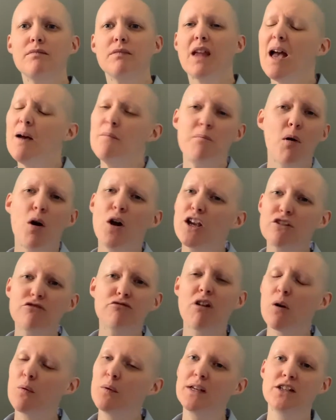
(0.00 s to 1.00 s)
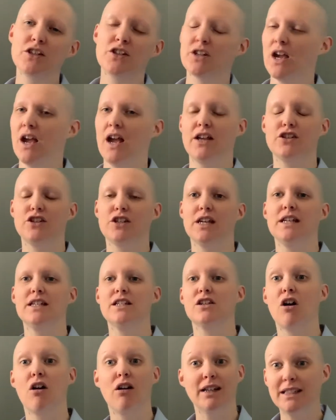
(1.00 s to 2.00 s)
And by growing churches,
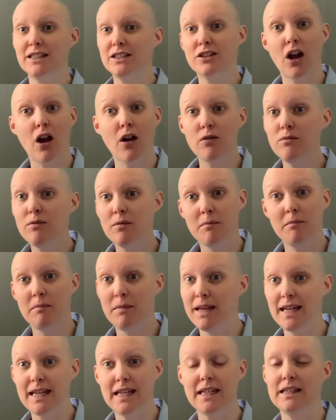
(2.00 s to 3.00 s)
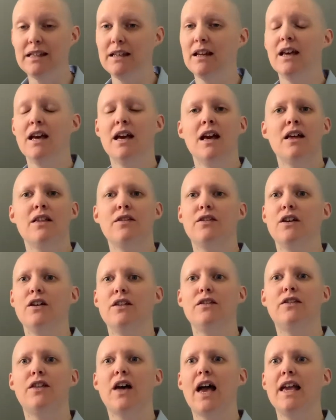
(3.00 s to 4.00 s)
I don't mean
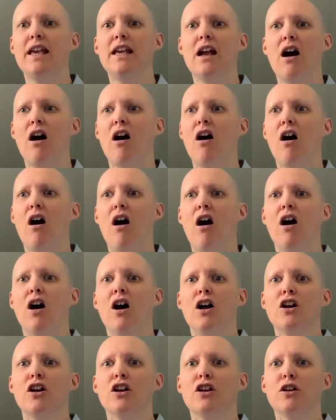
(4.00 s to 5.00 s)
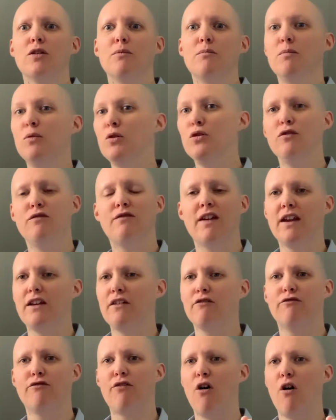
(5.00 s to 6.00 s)
that they are moving
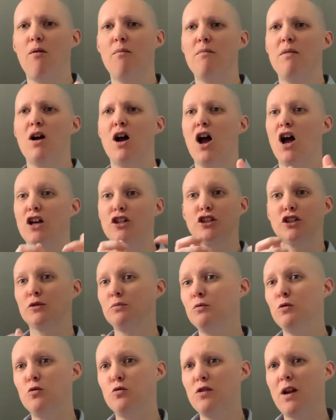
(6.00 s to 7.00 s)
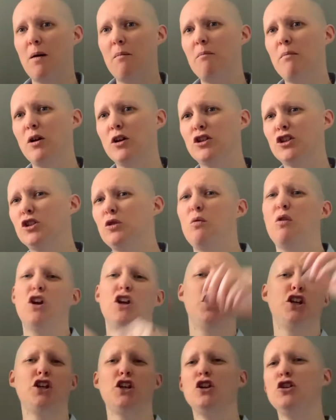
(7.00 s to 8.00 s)
from a small number to a
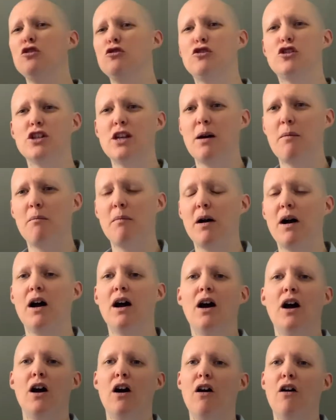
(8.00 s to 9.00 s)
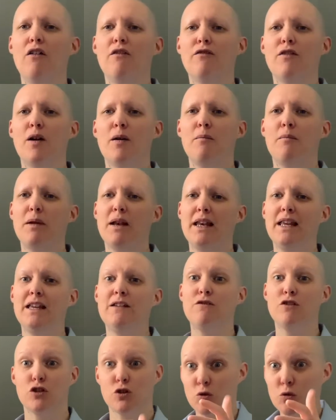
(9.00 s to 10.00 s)
huge number of
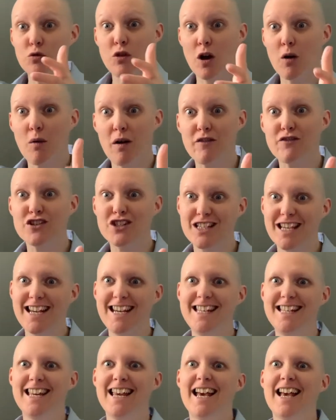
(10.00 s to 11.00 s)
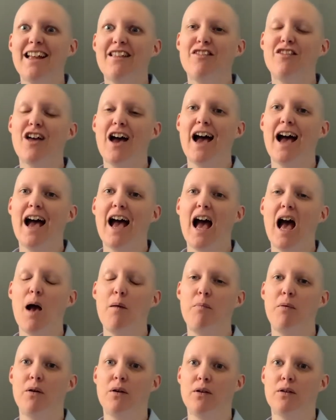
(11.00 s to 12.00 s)
believers, although I've seen that
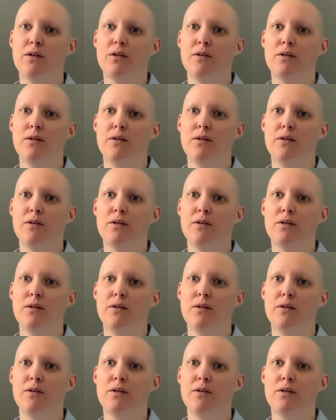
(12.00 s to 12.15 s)
happen.